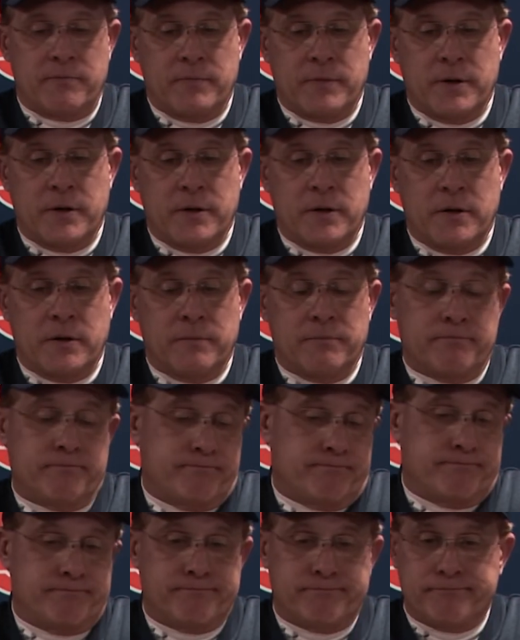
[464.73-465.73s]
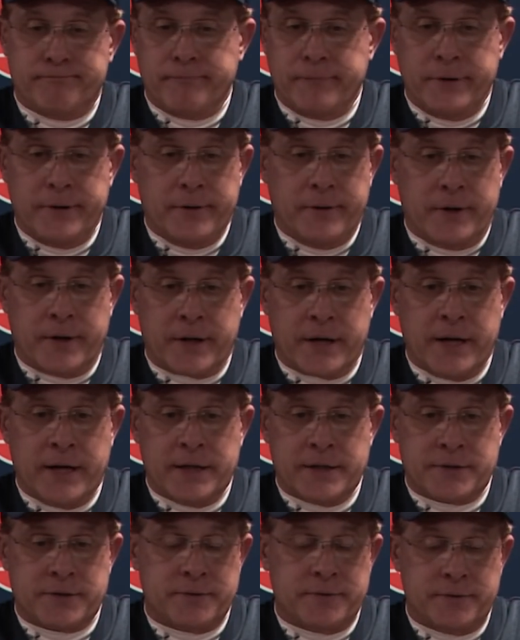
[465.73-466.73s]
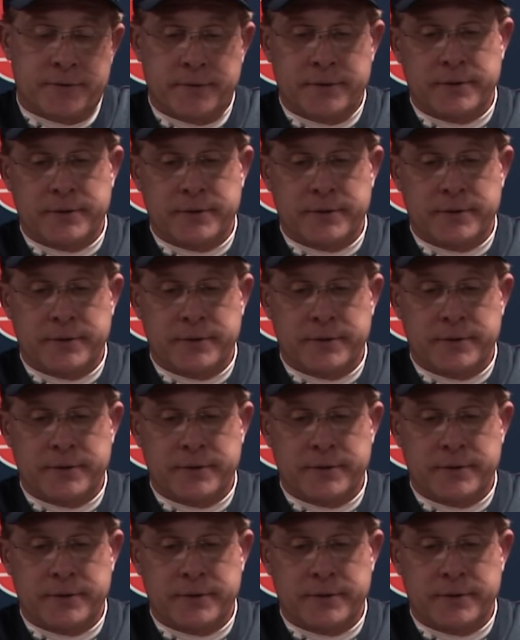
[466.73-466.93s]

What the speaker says: You know, our guys will